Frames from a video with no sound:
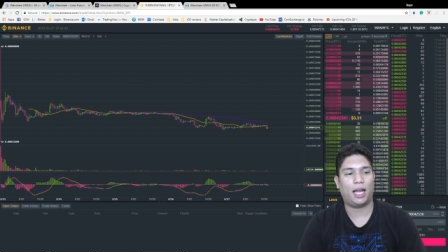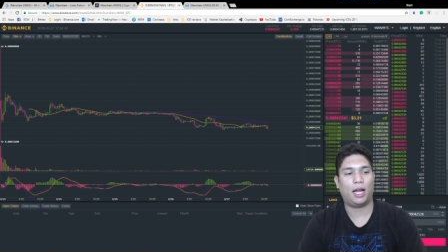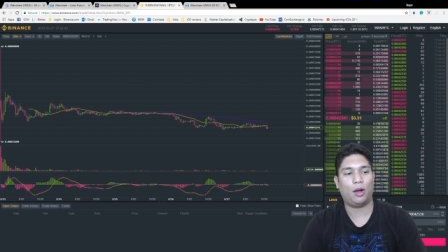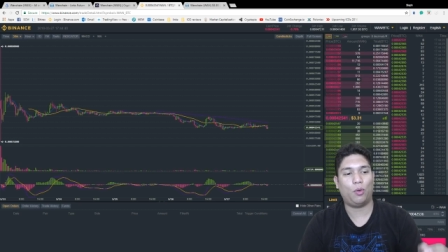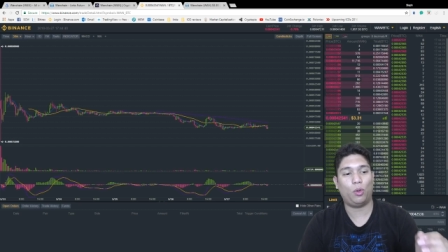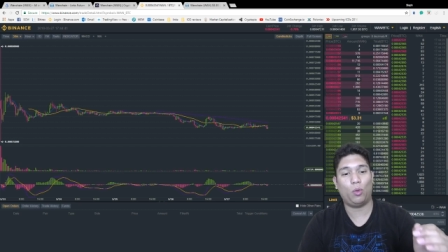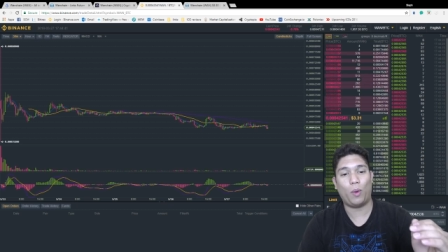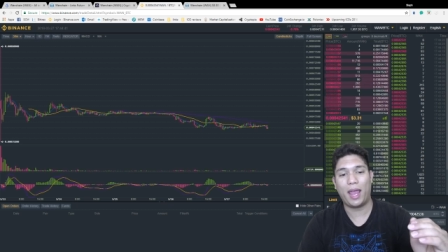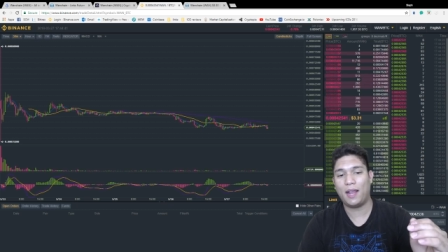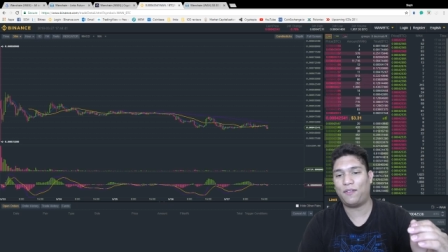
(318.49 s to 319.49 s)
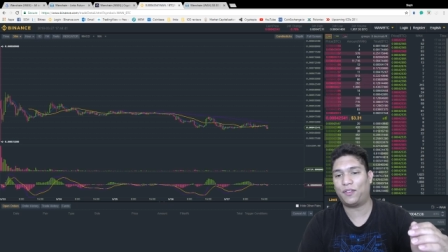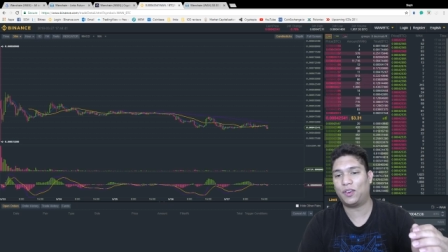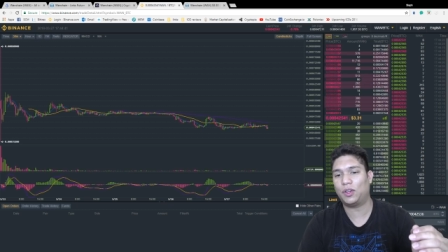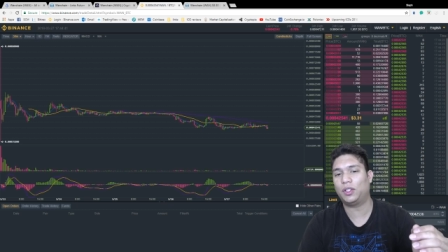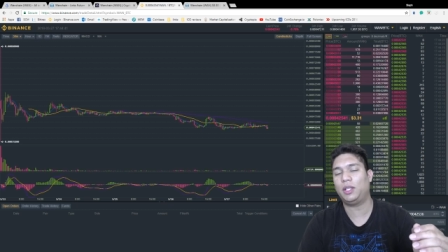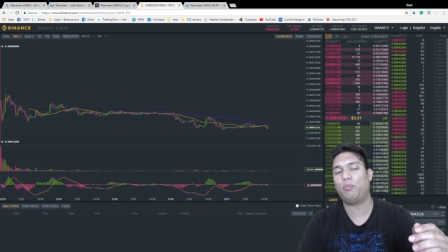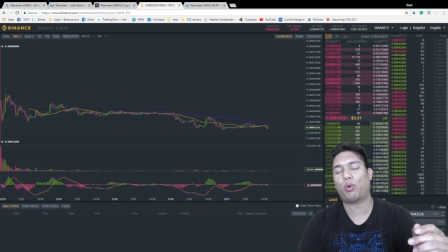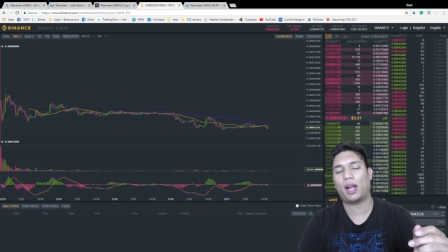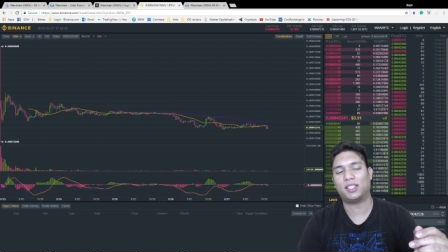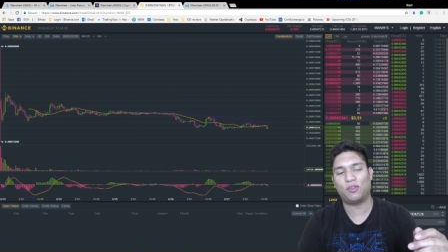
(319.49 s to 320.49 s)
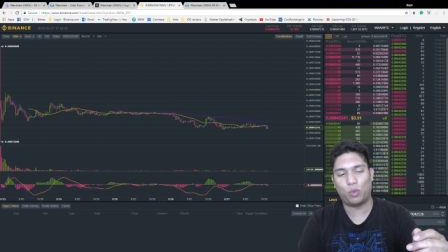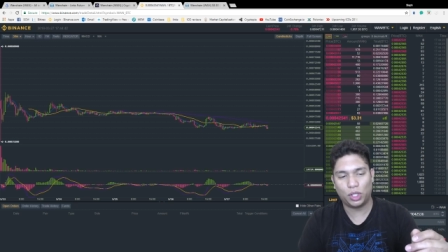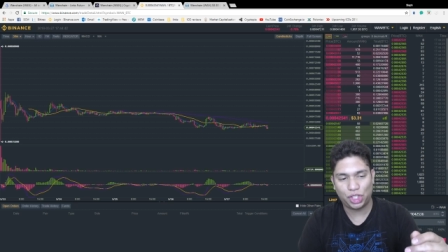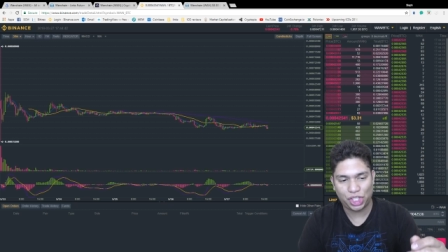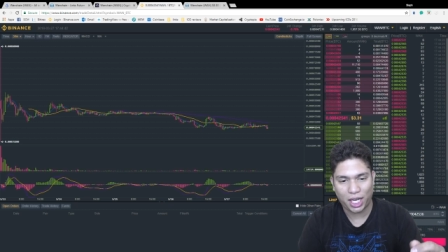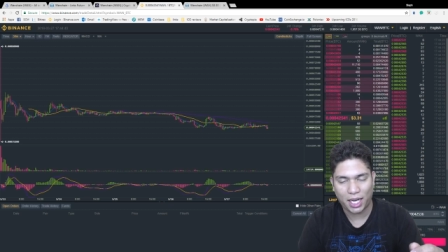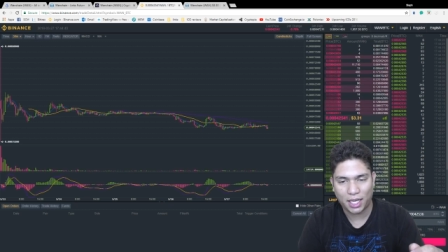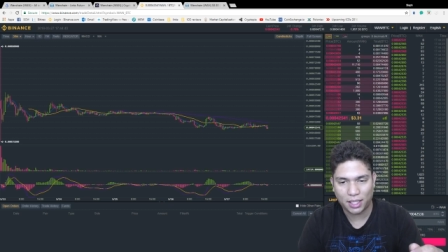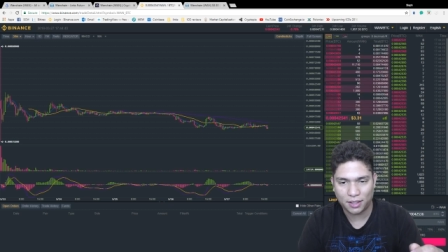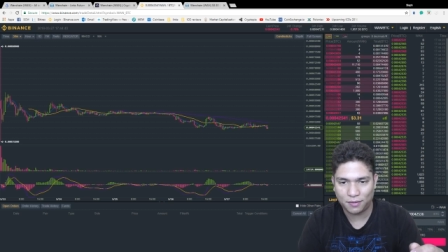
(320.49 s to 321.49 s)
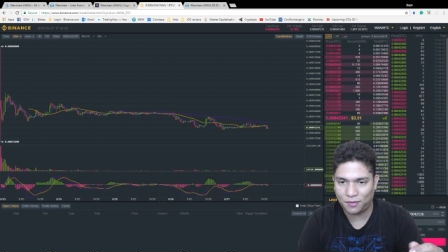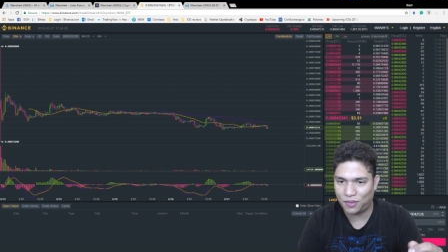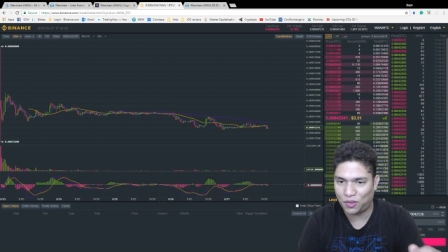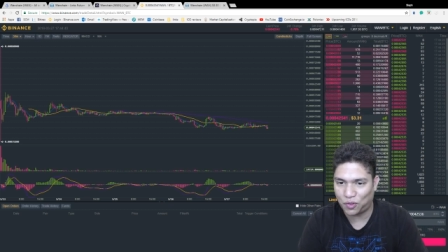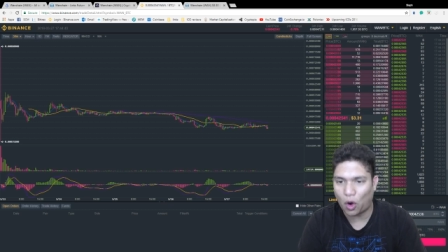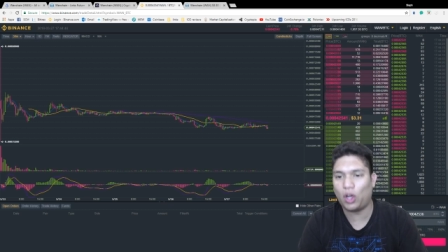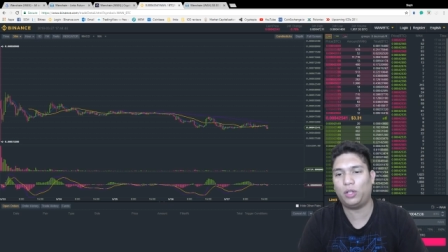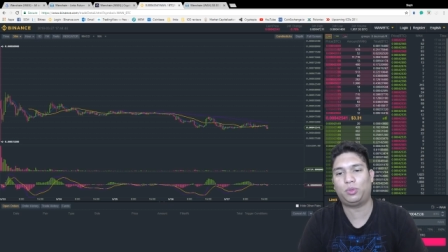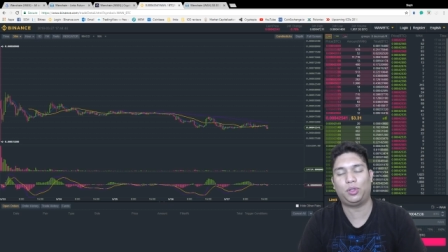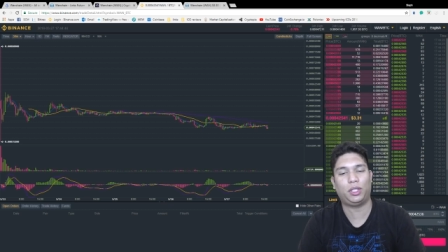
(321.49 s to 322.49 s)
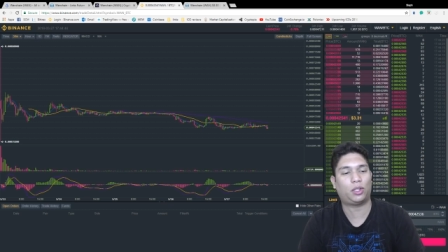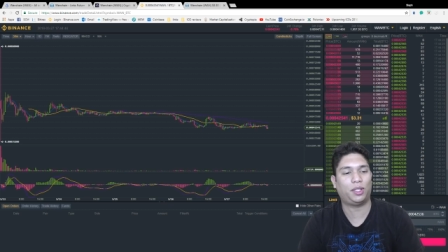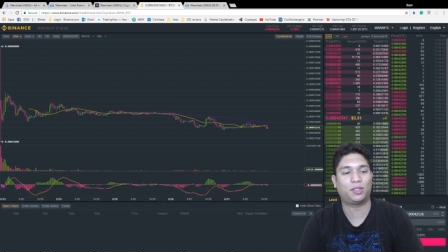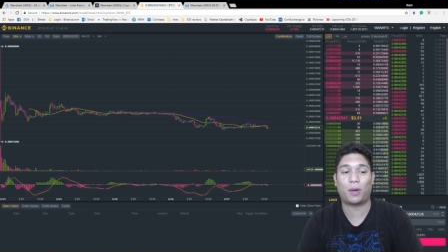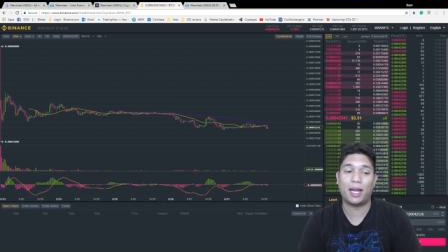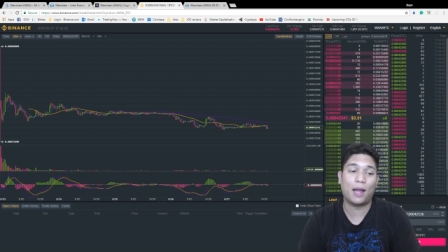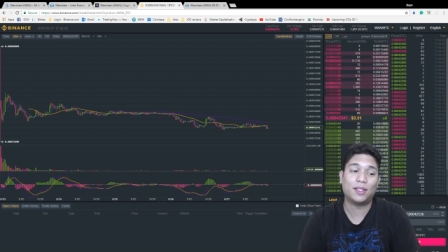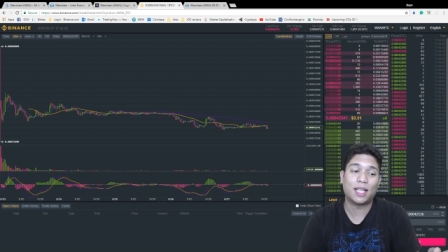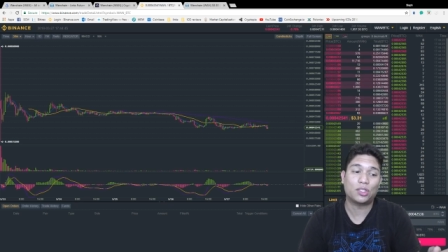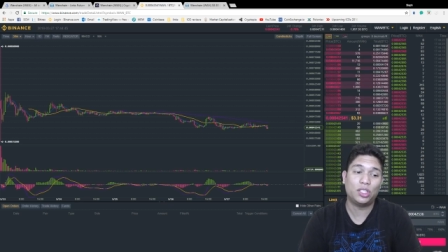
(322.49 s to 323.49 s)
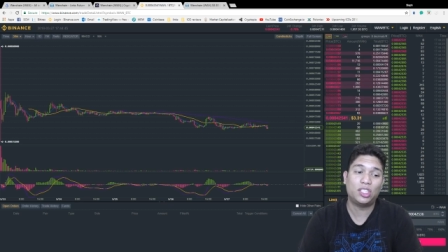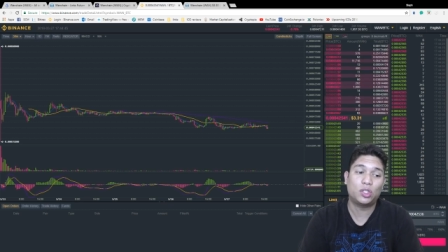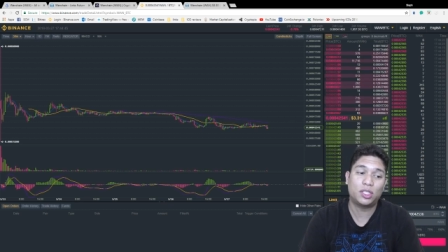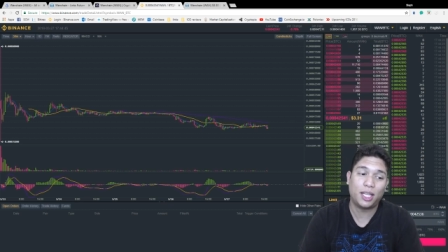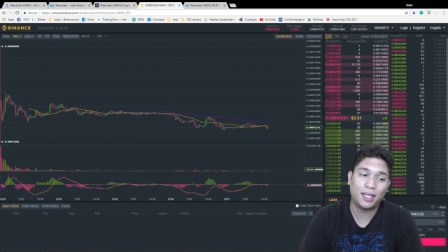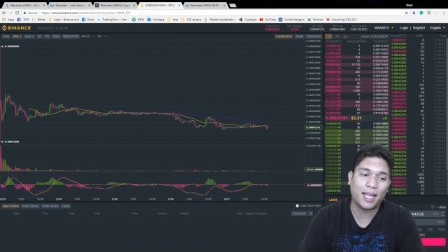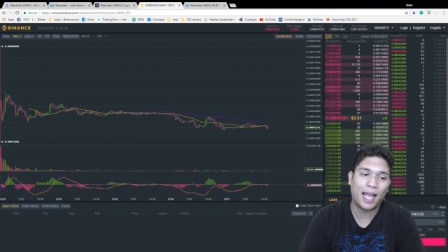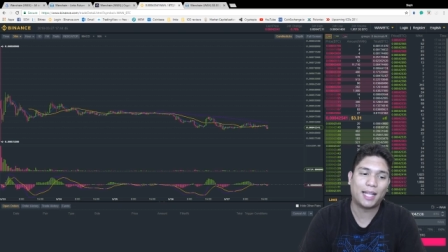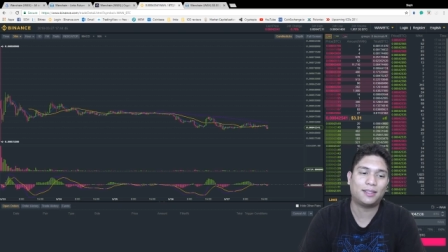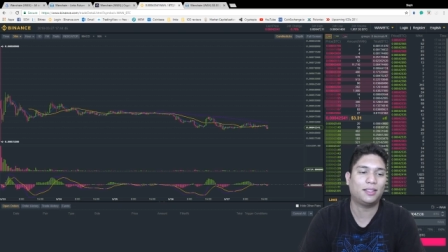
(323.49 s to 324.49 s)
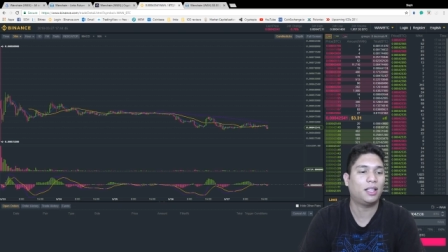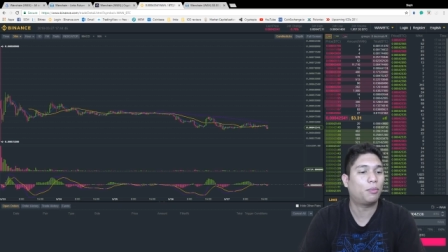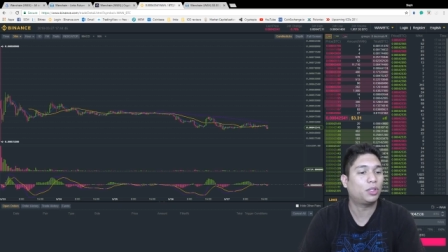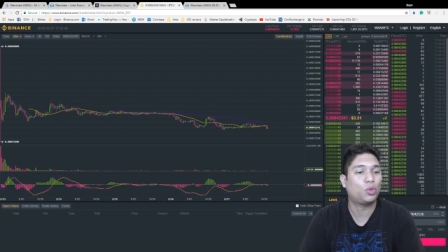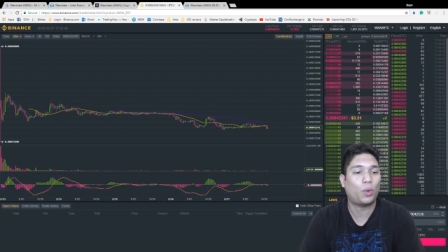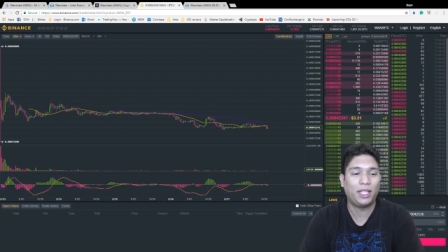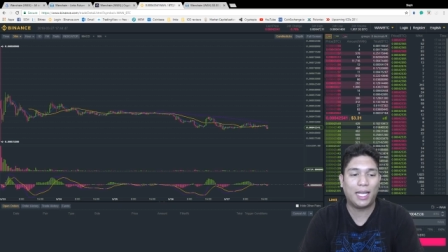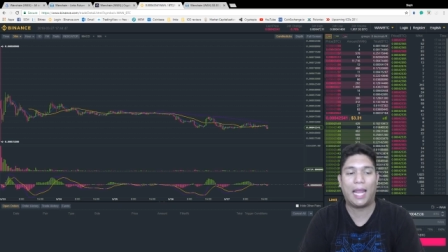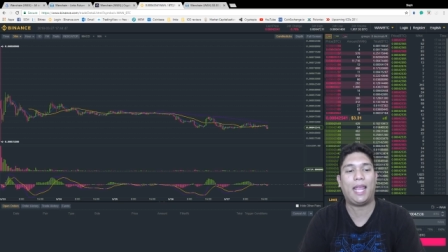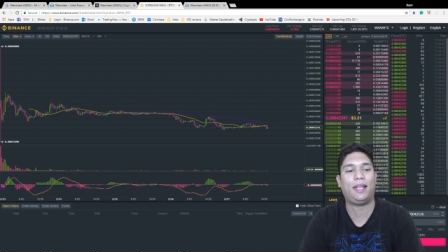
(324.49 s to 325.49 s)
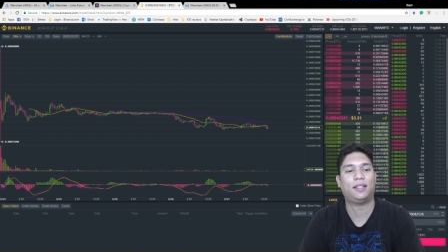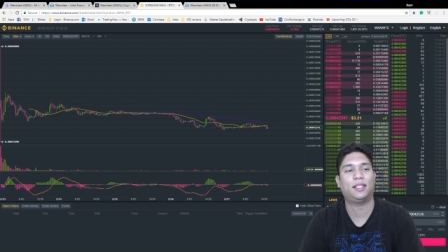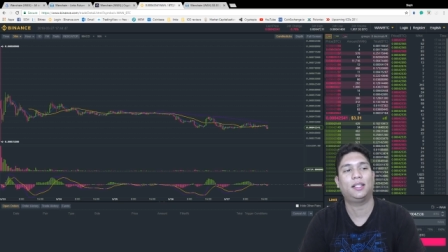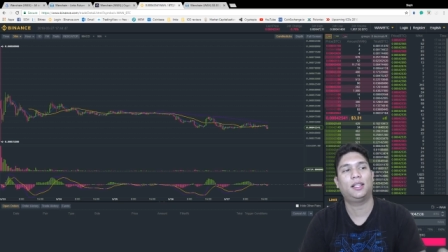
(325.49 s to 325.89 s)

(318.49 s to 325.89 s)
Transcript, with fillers: I'll wait for the price of Wanchain volume to increase. Right now, it's actually sitting at number 28